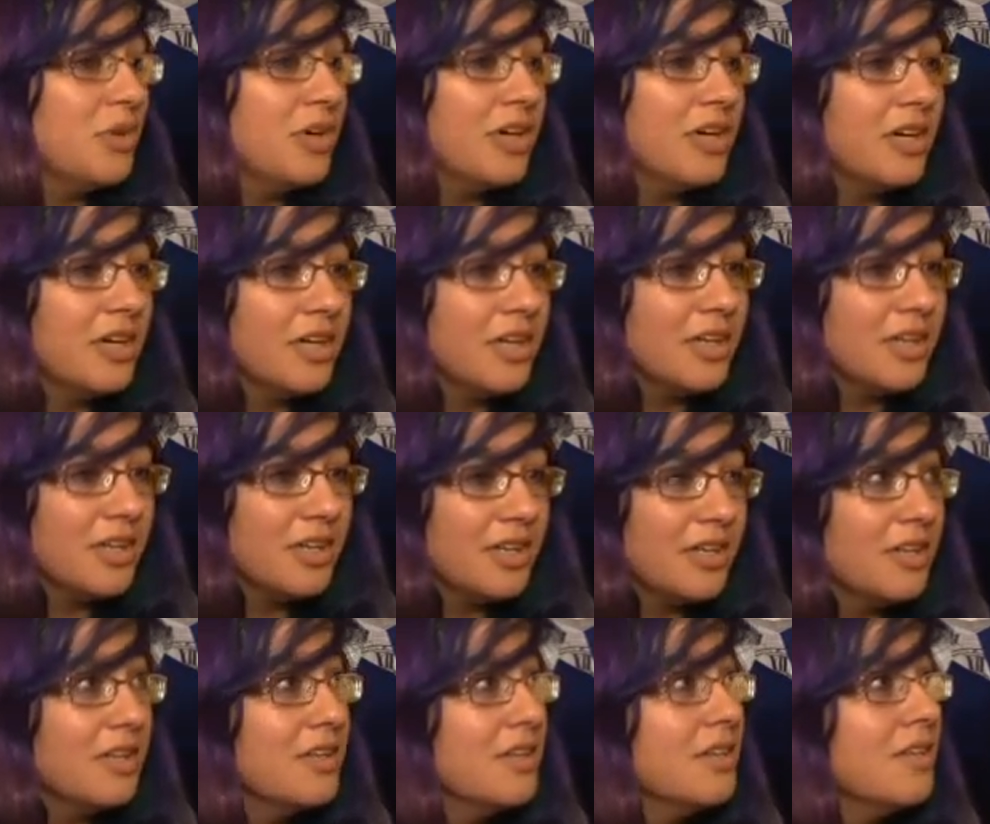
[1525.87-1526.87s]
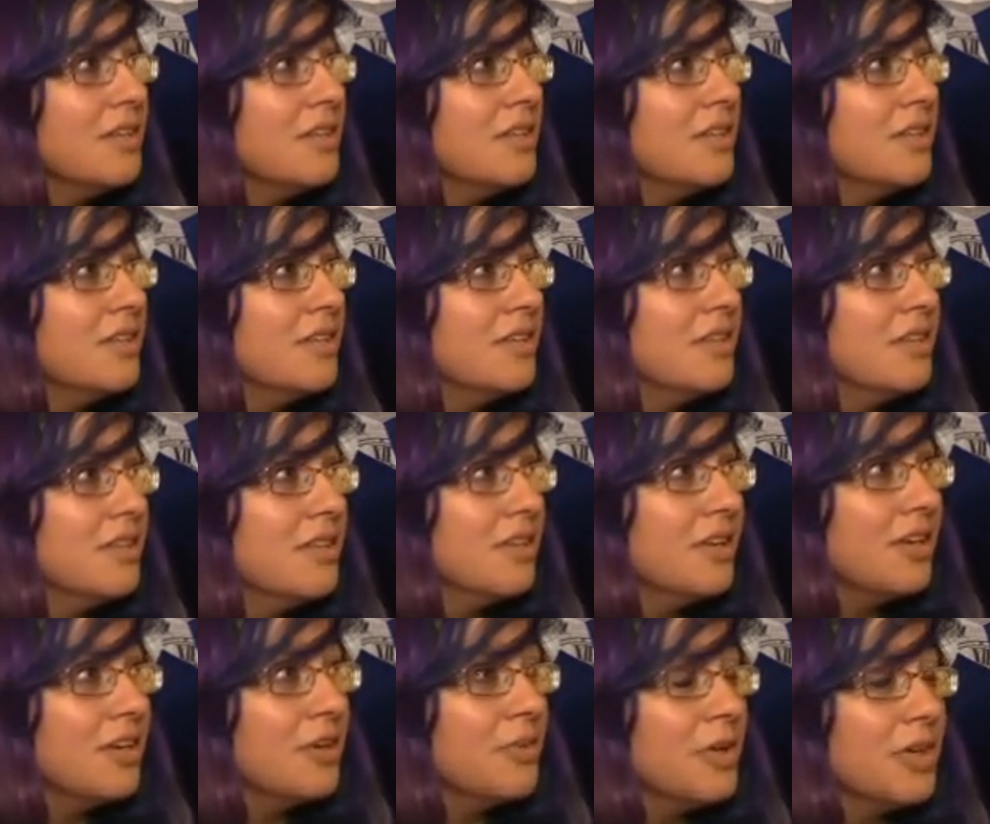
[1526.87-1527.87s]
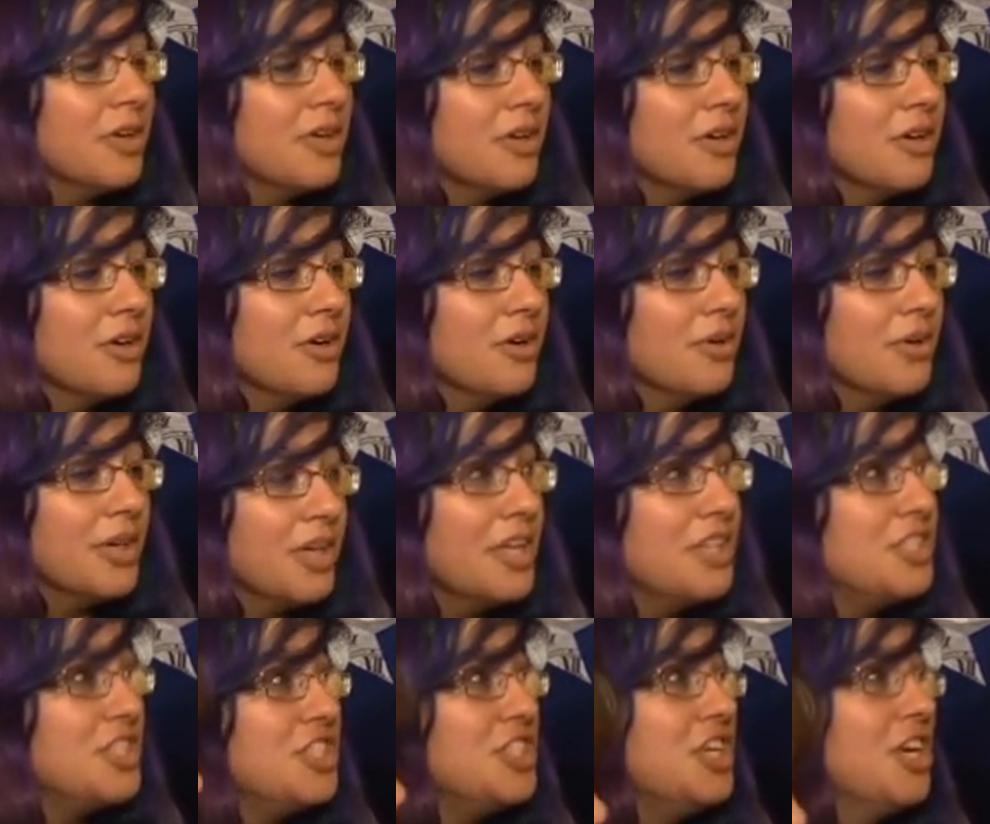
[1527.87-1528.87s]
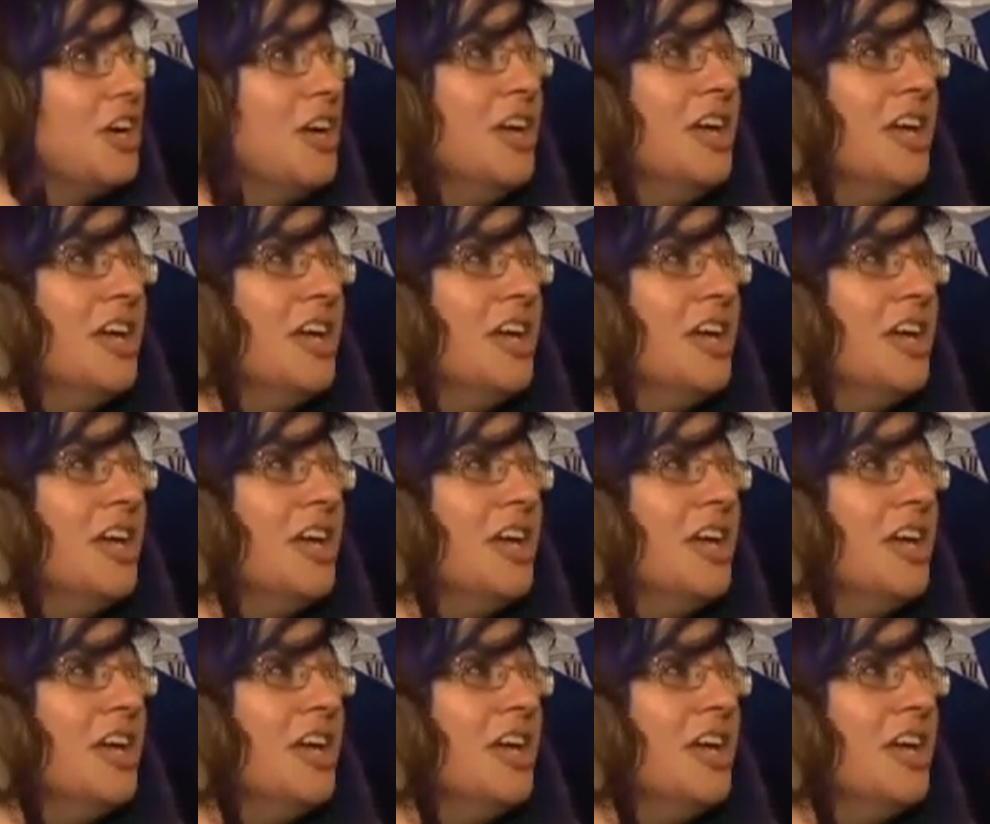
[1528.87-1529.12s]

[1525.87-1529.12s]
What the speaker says: why? There we go. It's